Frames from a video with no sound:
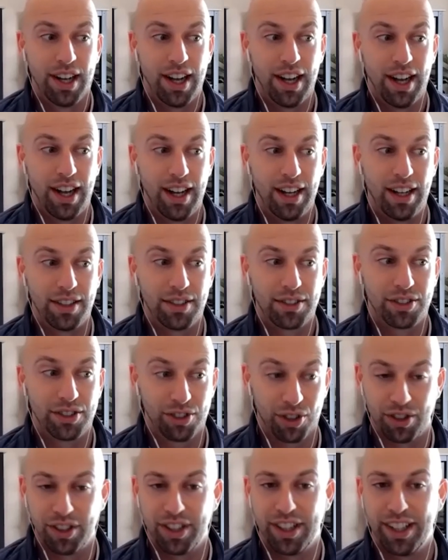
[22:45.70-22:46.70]
uh,
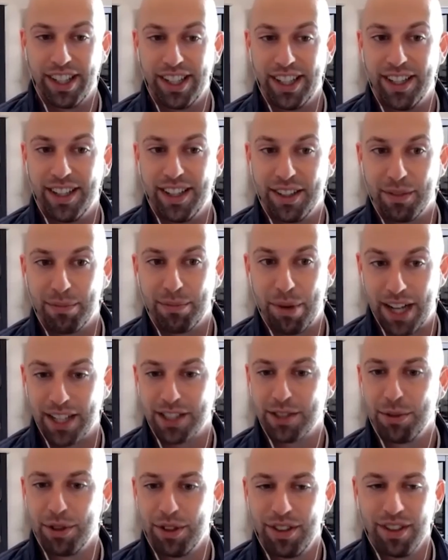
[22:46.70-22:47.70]
certainly
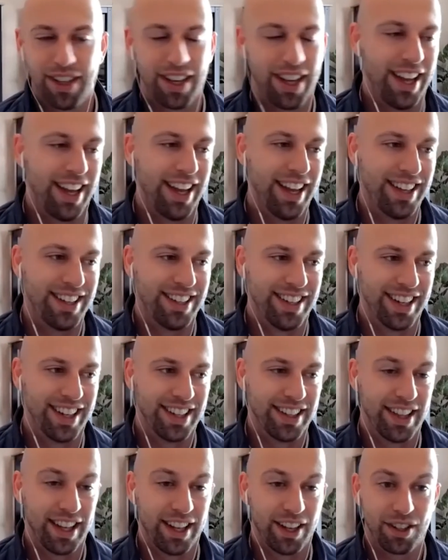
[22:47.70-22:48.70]
possible, and
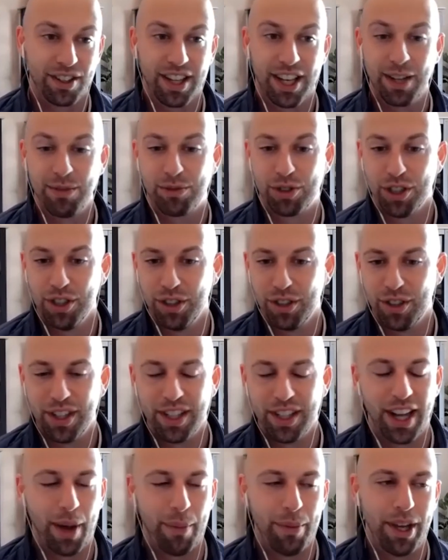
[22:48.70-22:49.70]
uh, they all came true.
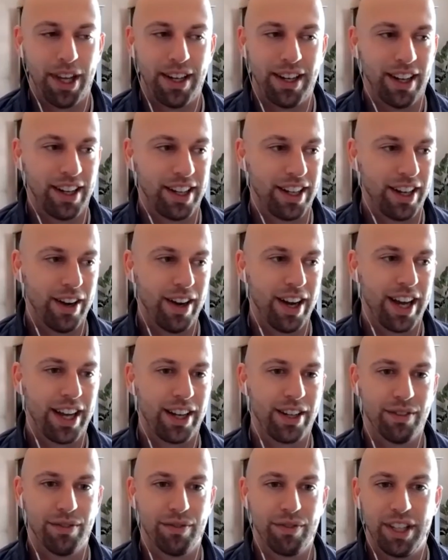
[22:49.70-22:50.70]
I mean, you know, I
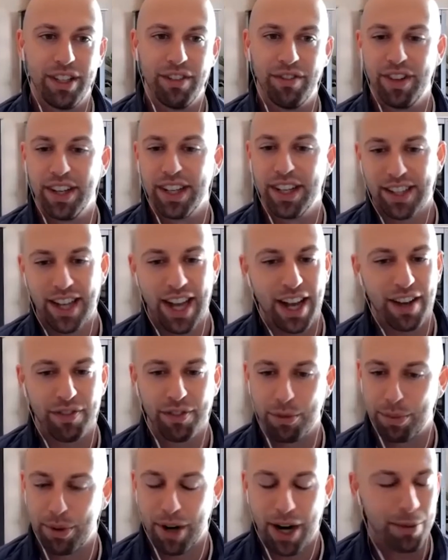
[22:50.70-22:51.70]
had to evict half
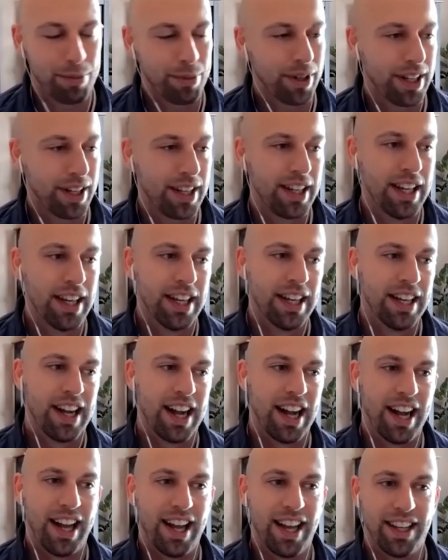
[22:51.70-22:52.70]
the property.
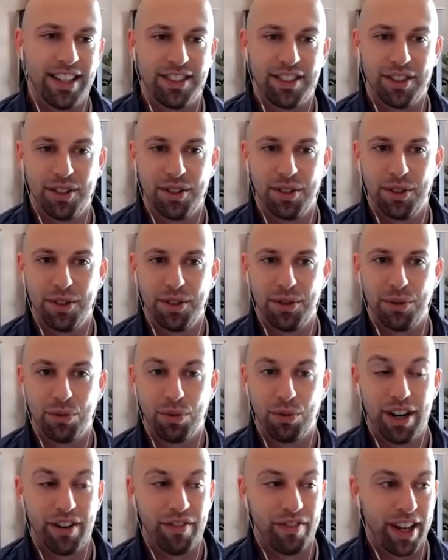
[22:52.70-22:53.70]
I had to
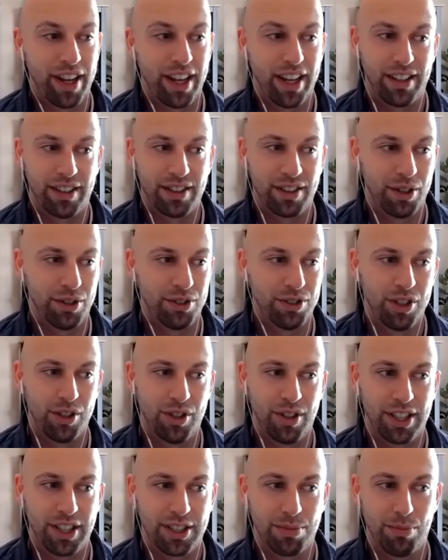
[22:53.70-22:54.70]
renovate those
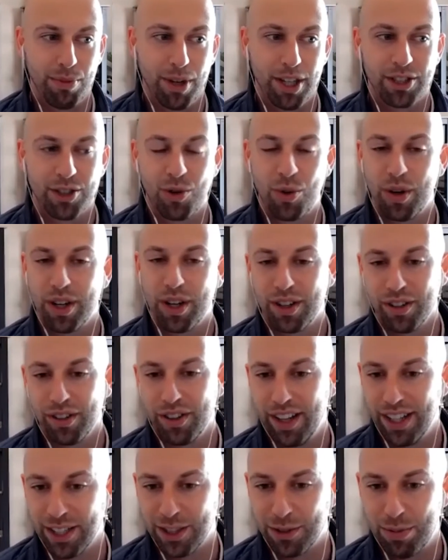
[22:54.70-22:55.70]
units much quicker
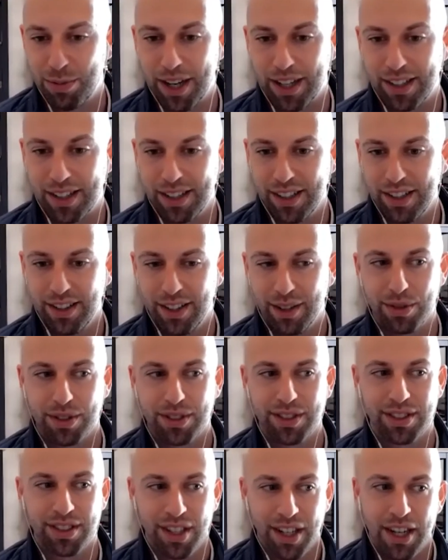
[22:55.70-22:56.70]
than expected, and there
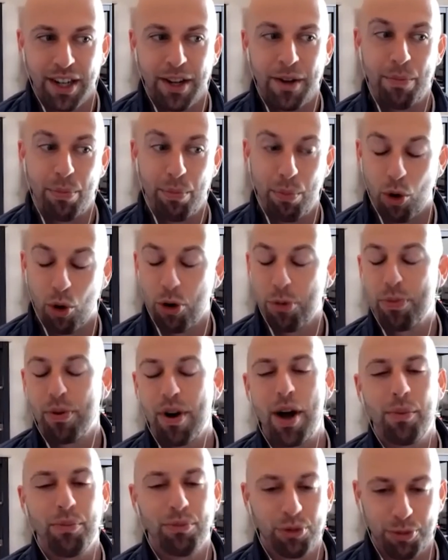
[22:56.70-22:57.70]
was more
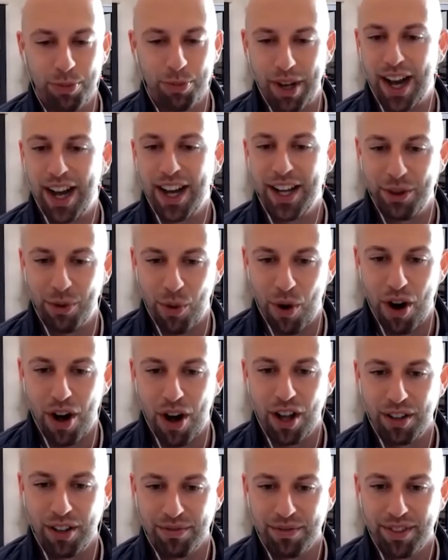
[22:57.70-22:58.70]
problems behind the
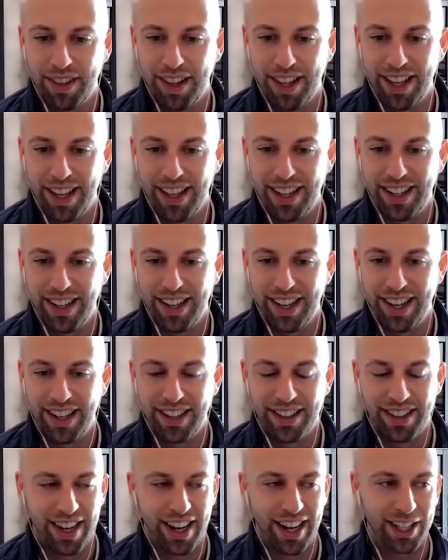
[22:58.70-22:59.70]
wall than
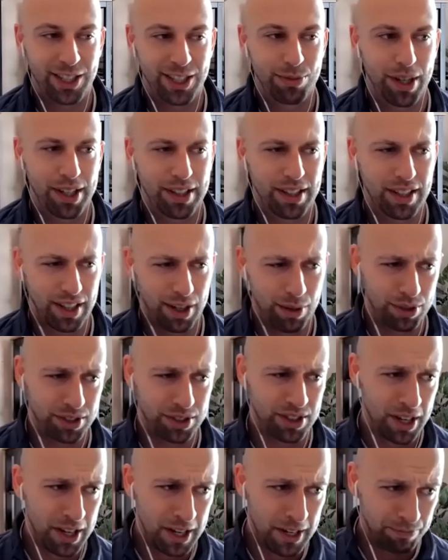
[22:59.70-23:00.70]
uh, than I expected. It
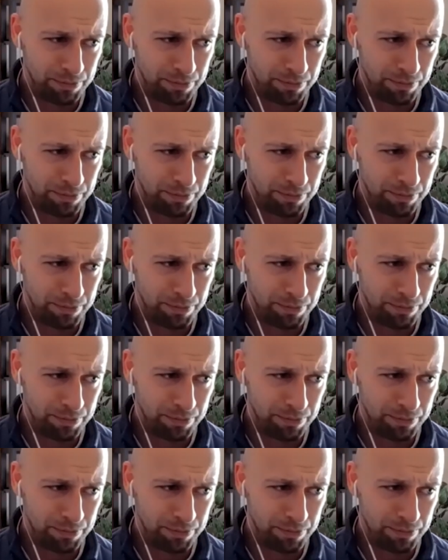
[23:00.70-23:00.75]
was